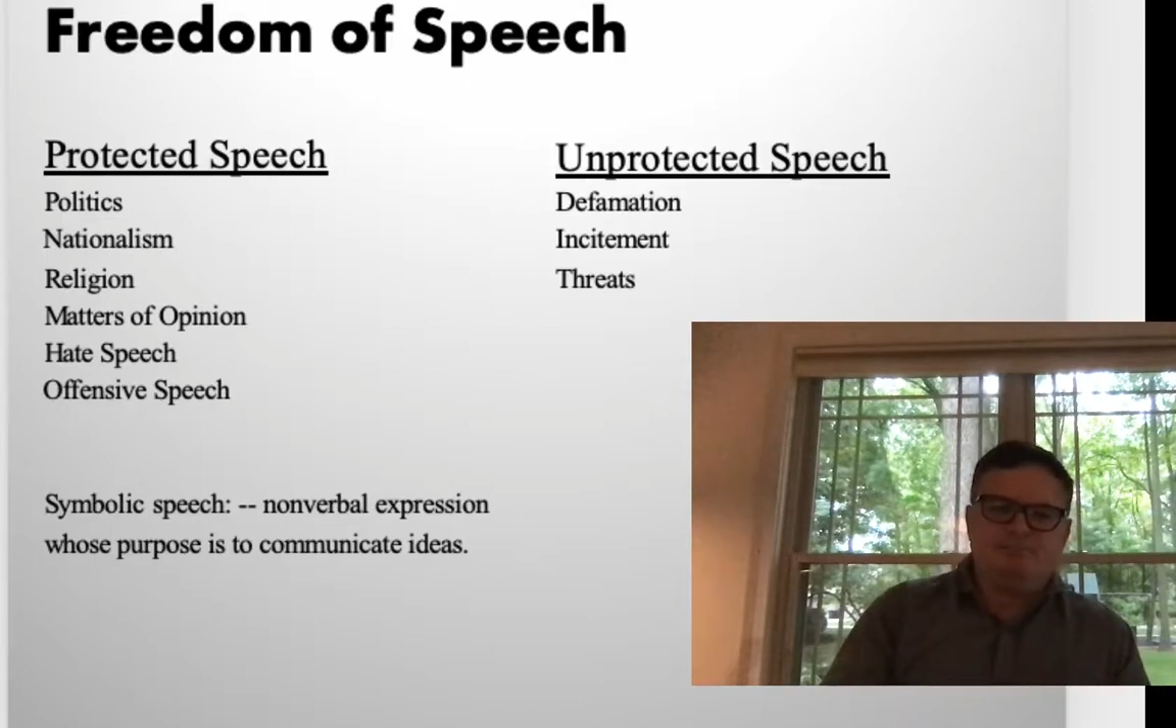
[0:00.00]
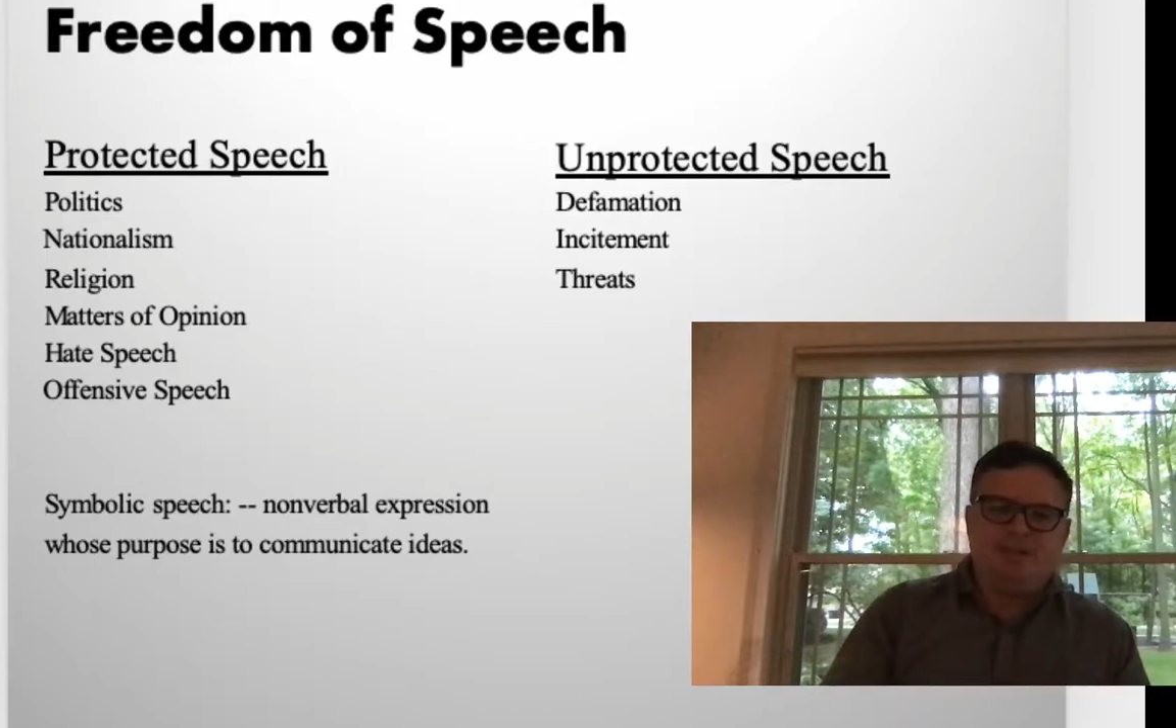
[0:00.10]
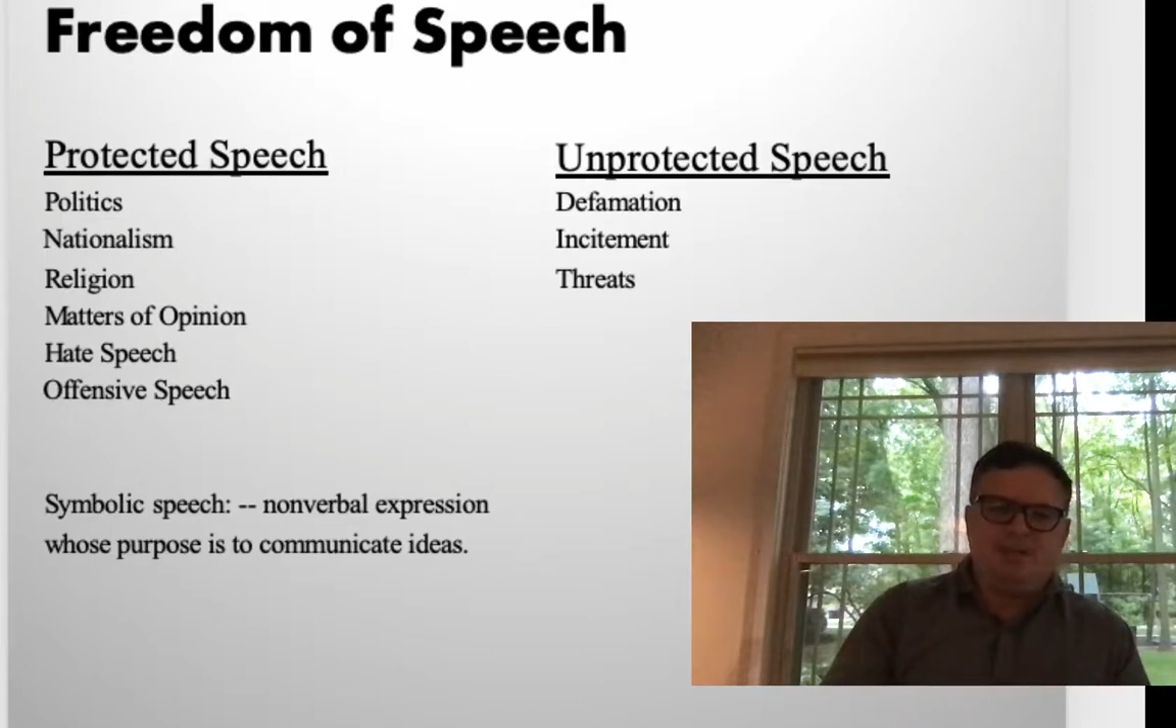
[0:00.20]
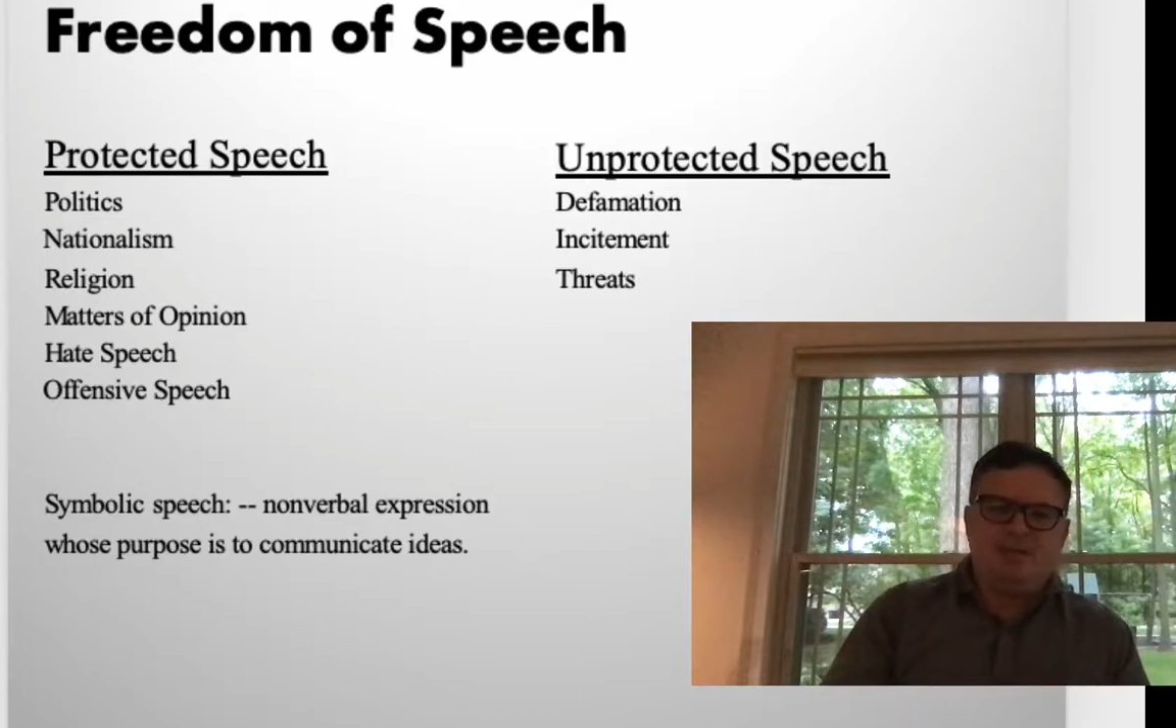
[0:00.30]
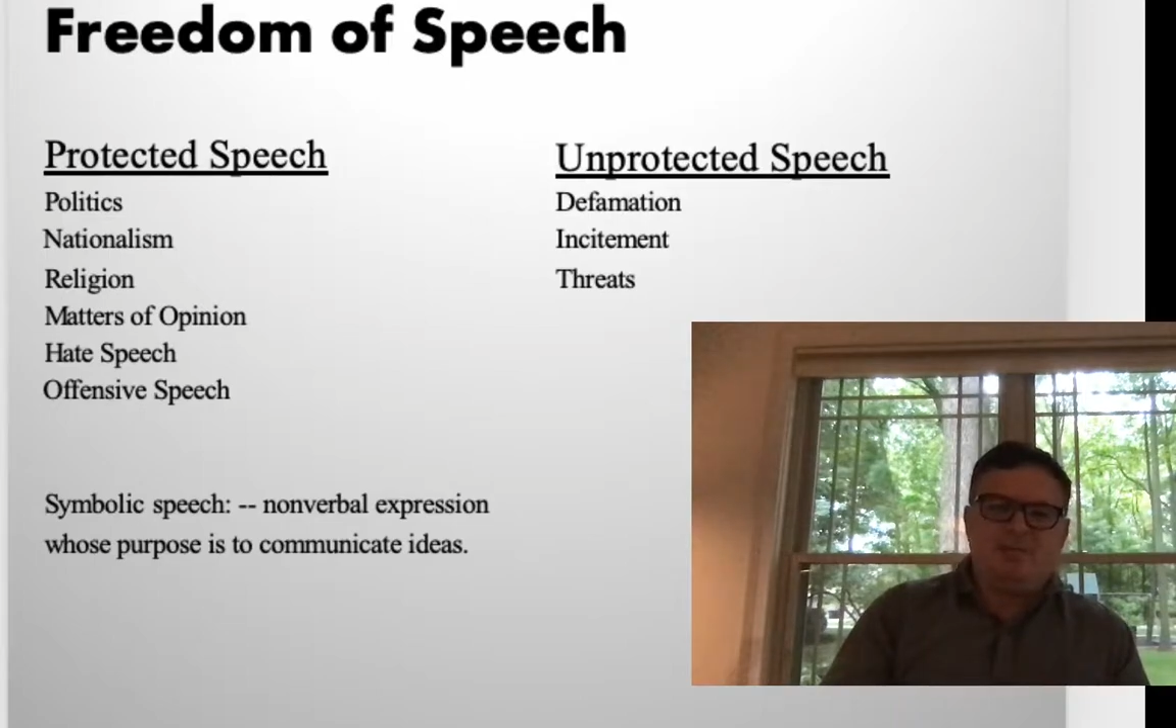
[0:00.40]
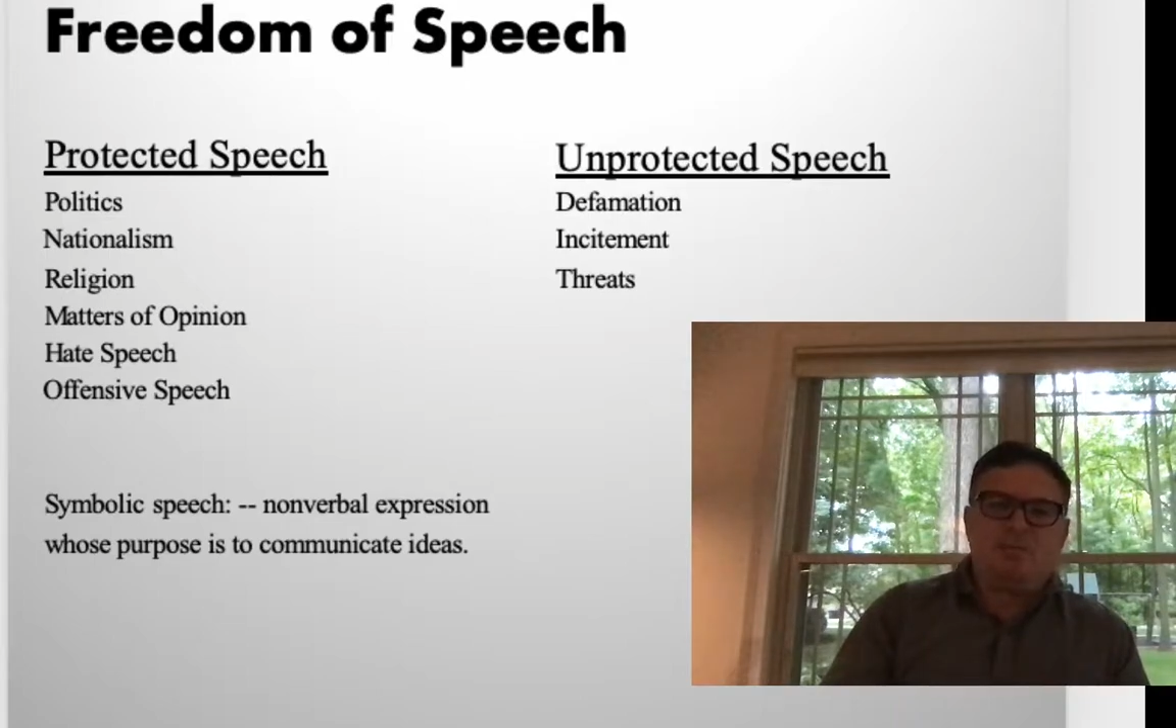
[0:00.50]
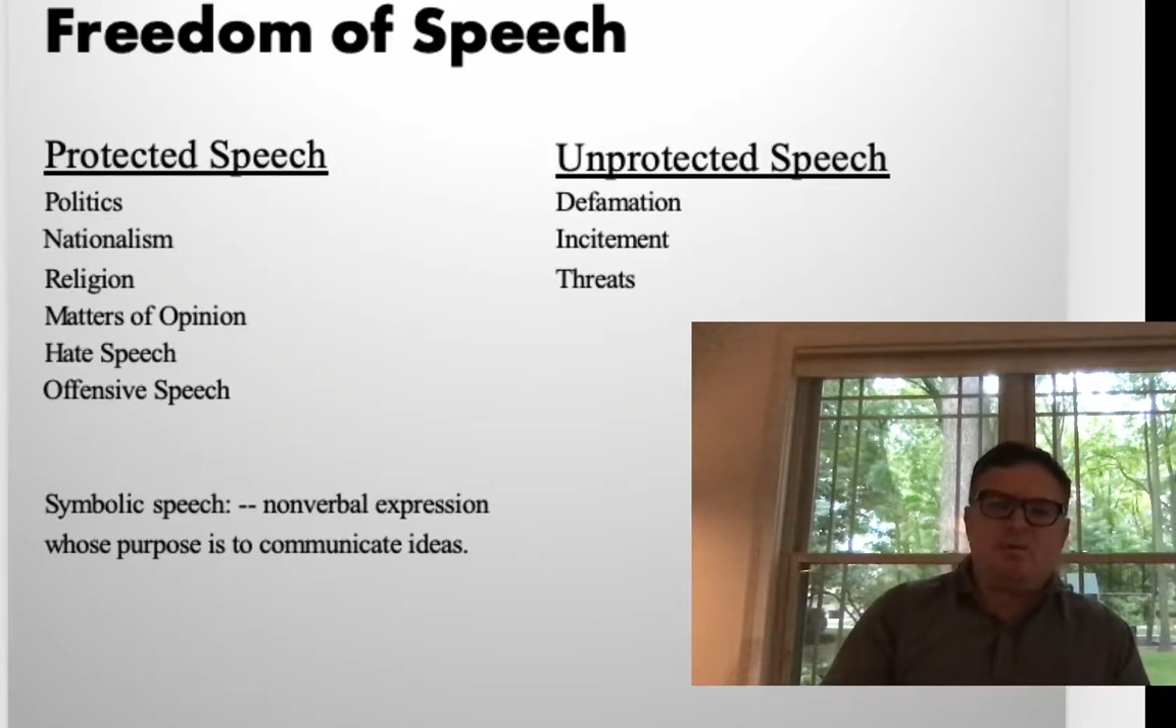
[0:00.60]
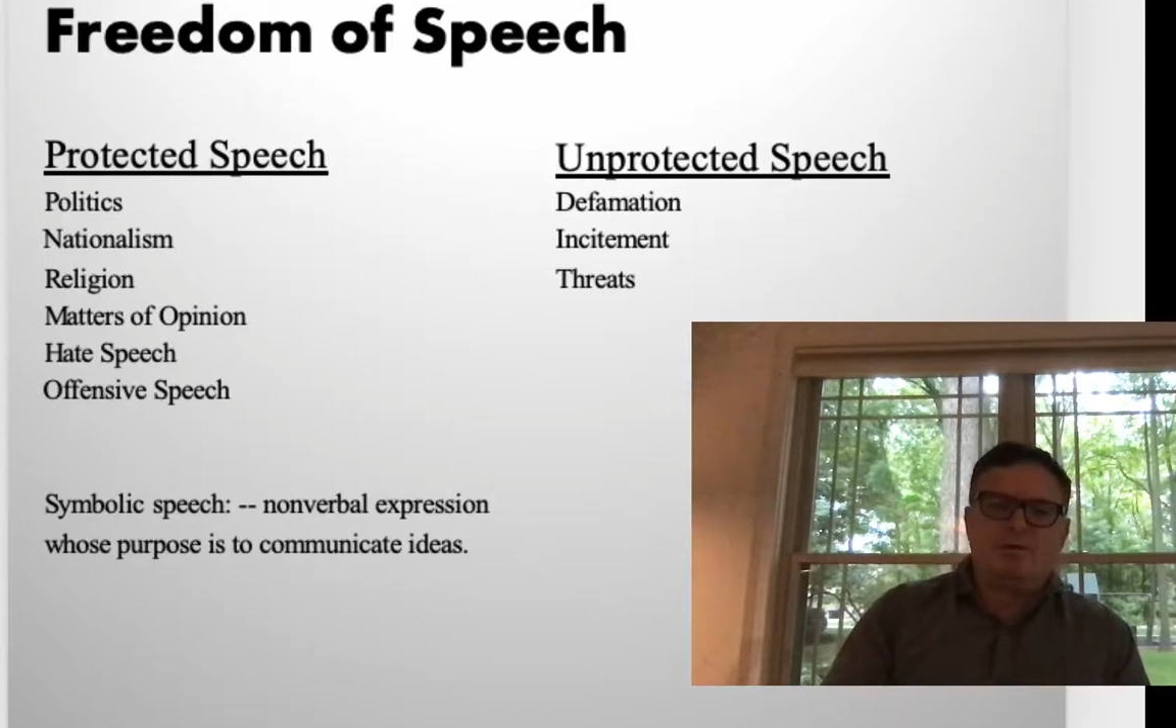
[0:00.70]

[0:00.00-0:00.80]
Vietnam War.